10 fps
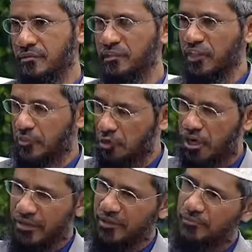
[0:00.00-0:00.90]
Sahih
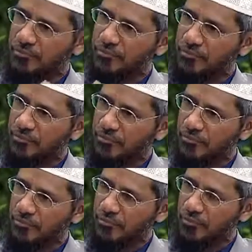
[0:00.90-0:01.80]
Bukhari,
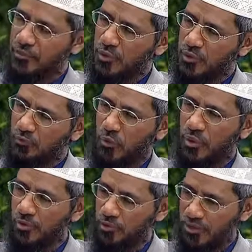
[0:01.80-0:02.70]
volume
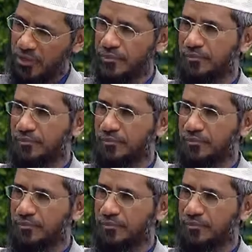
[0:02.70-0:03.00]
number 3,